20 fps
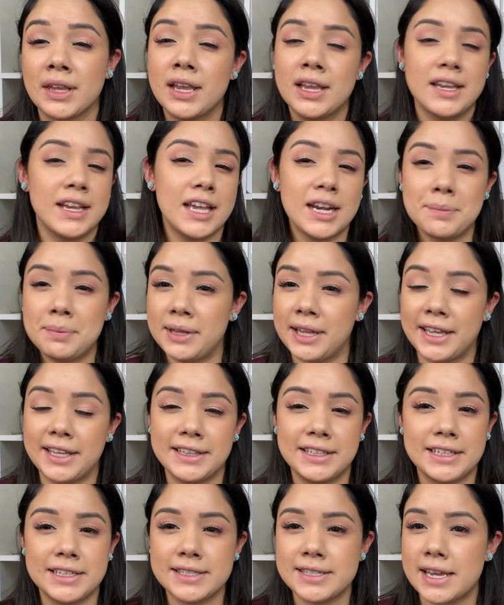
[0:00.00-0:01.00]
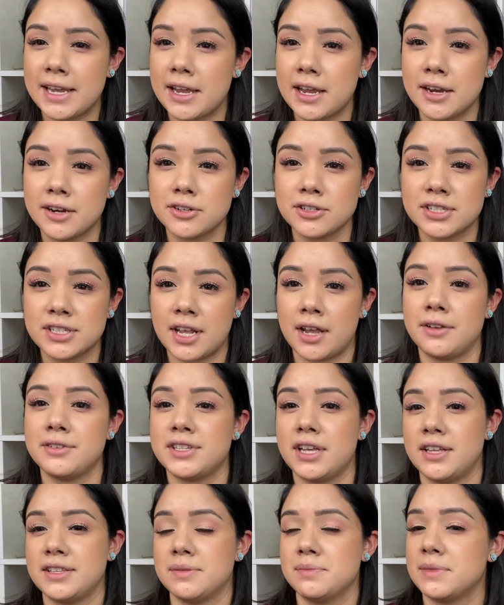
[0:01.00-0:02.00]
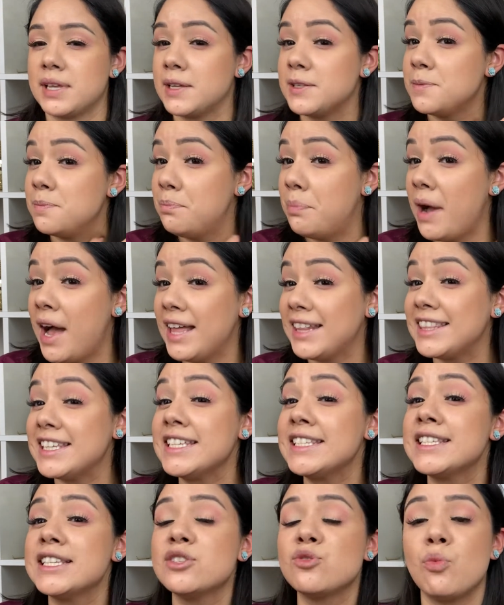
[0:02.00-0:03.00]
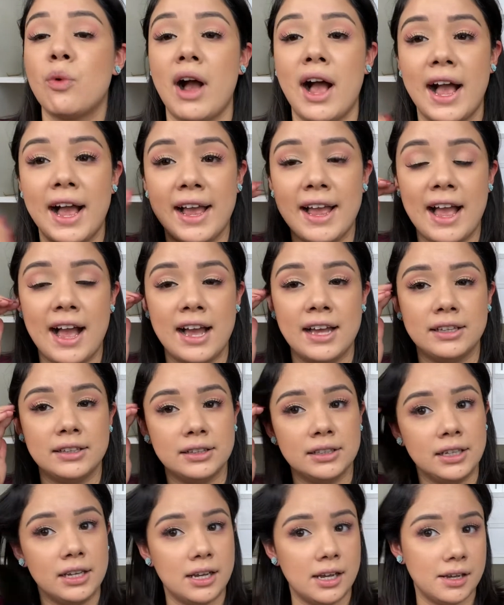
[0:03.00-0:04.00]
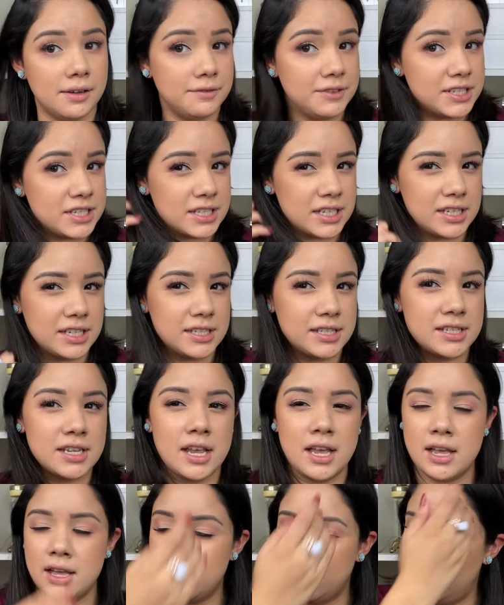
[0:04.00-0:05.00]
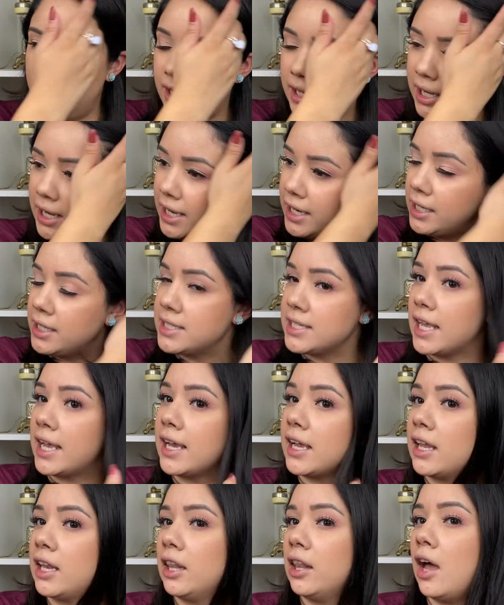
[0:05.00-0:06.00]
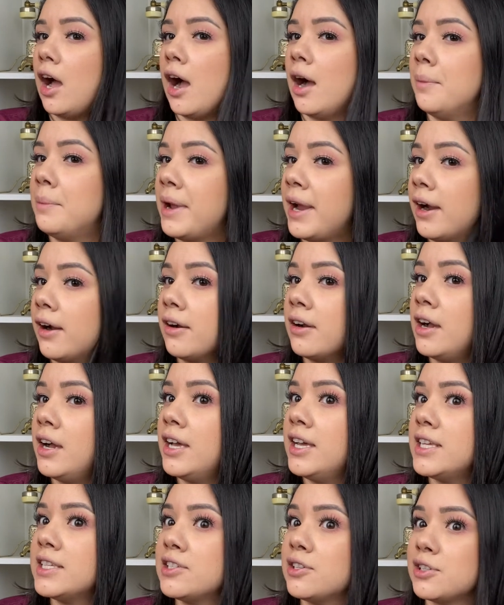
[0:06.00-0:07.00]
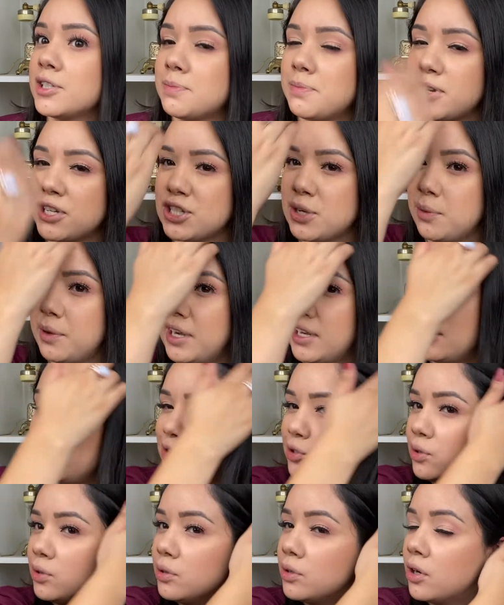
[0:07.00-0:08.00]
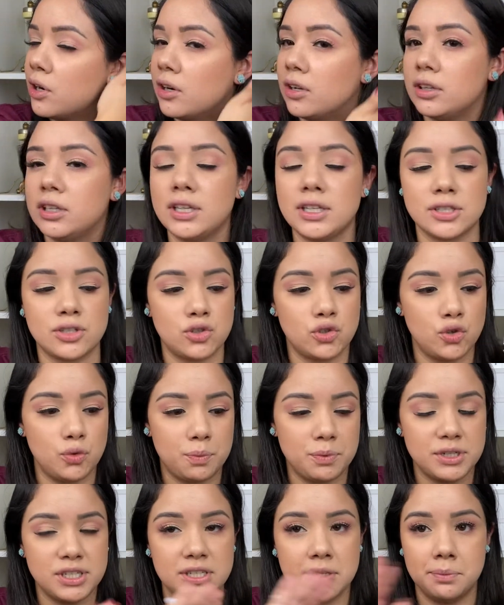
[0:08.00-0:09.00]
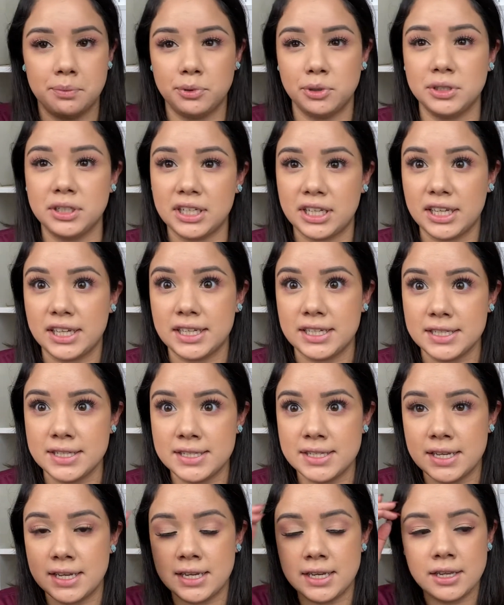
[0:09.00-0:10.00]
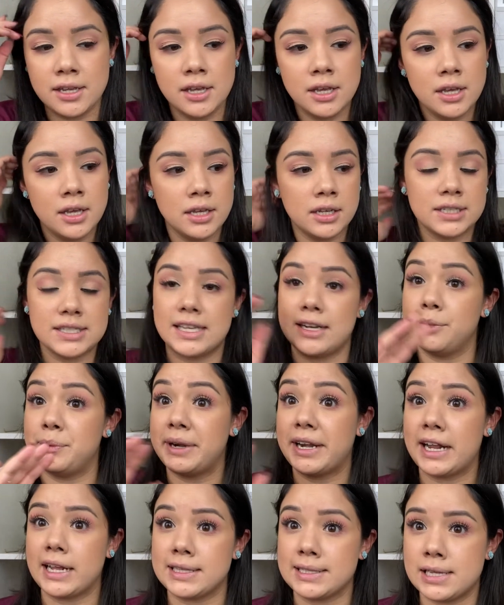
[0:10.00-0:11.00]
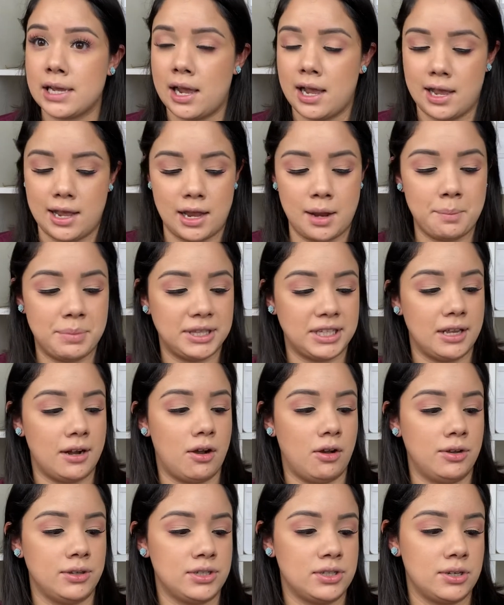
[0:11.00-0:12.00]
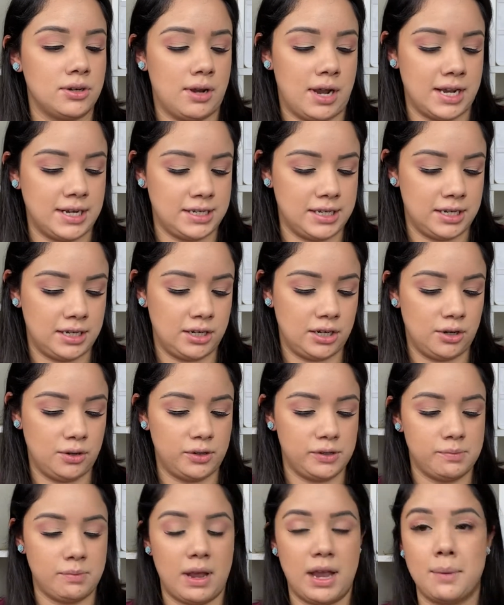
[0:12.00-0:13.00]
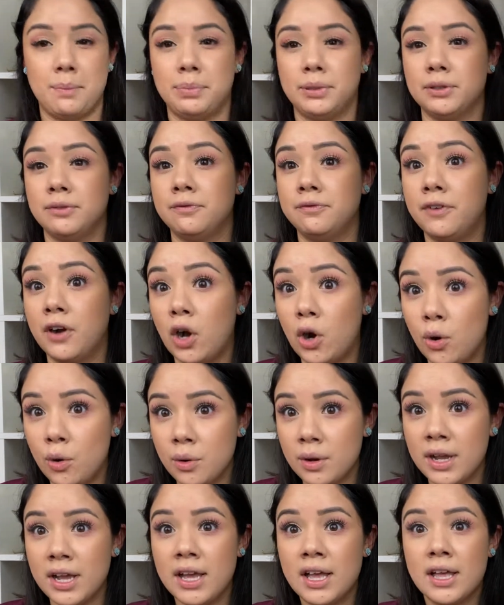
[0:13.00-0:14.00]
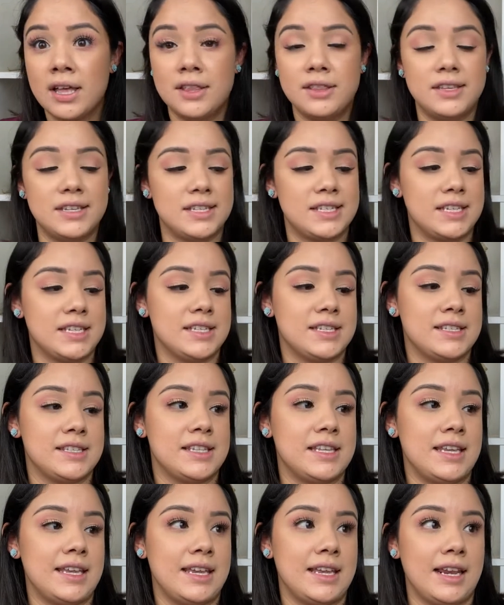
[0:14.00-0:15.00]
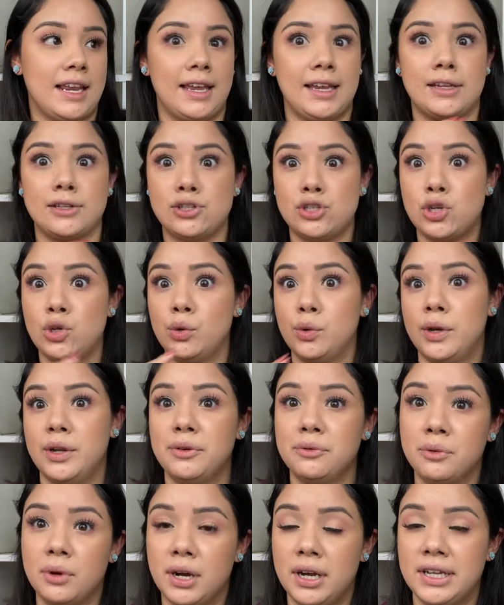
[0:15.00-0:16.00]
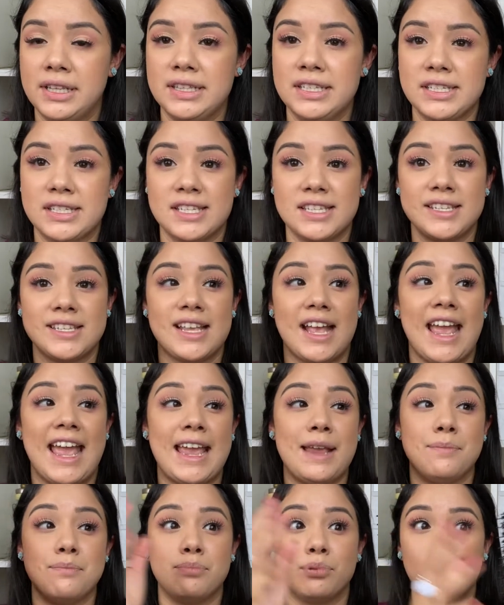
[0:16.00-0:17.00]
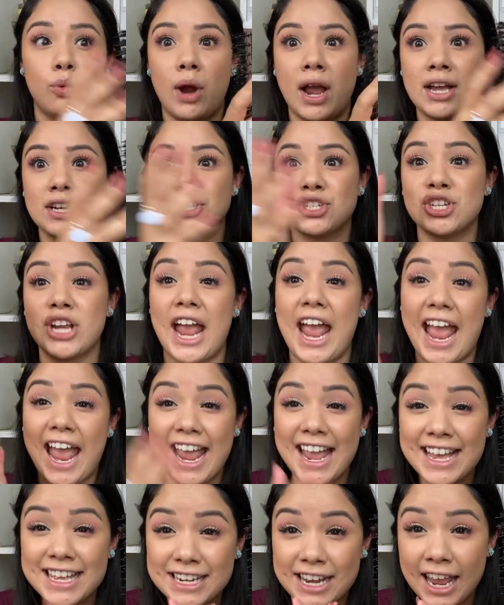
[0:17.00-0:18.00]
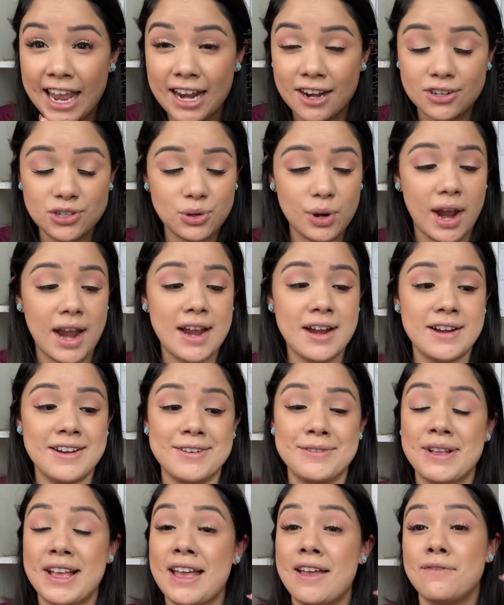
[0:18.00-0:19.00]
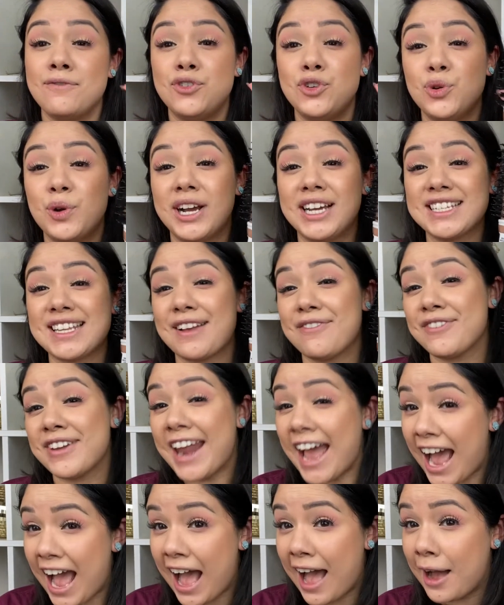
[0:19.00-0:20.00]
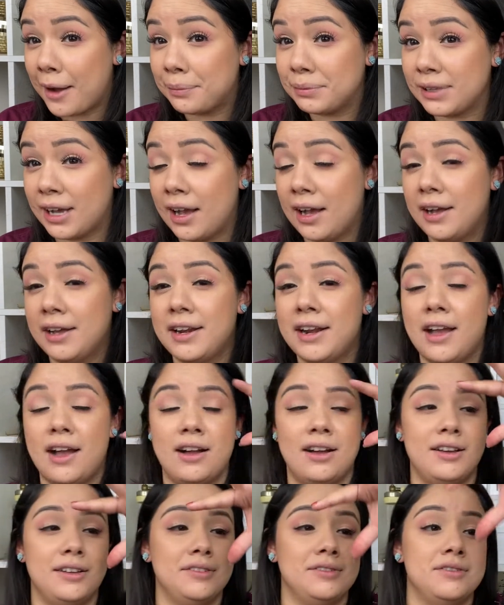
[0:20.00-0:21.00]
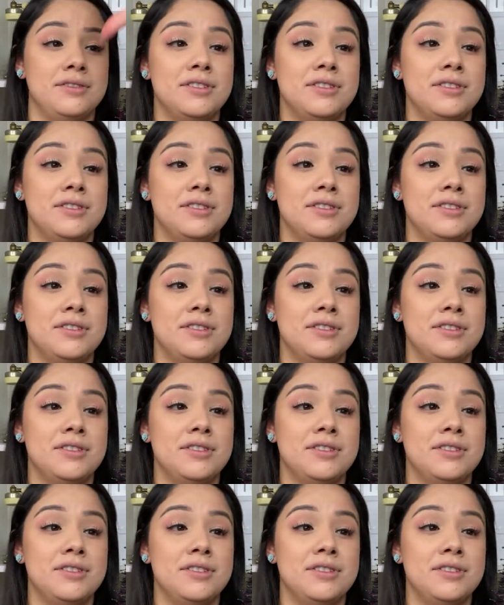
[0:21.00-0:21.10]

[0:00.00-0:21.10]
You gotta plan these hairstyles out sometimes. But this is why I love, this is a nice like lob haircut. So especially when I do curl it, it's super simple and easy because ain't nobody got time. But then also I did use my Plavogue. This is the like 2-in-1. This is a brush and a hair dryer. If you guys have not hopped on